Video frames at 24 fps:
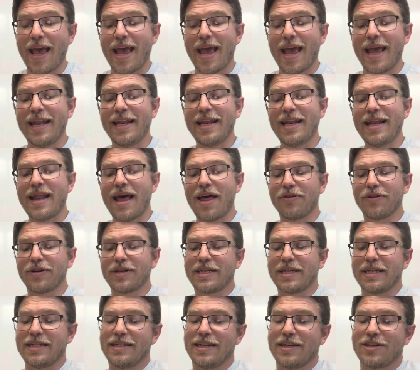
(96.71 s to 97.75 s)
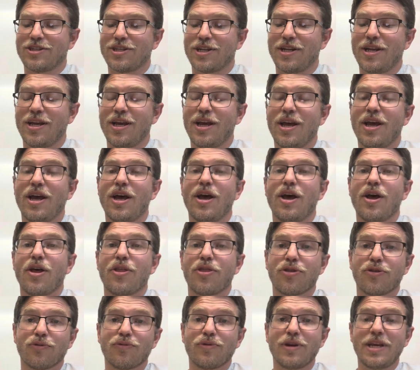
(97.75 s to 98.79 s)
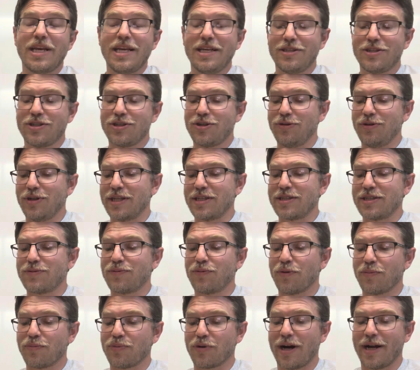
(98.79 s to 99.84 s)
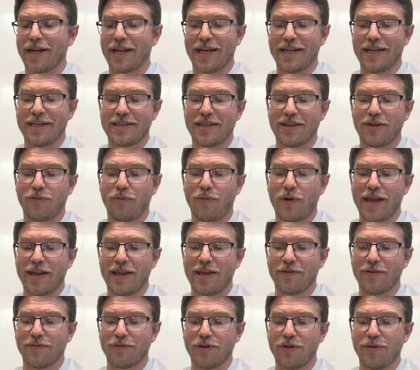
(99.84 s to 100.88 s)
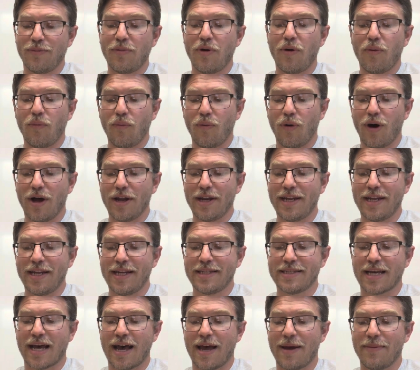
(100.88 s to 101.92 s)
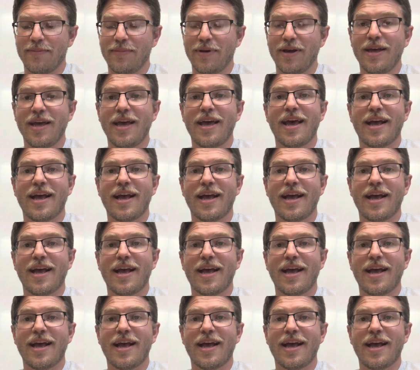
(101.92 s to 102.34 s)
In another condition, 3 students were brought into the waiting room one at a time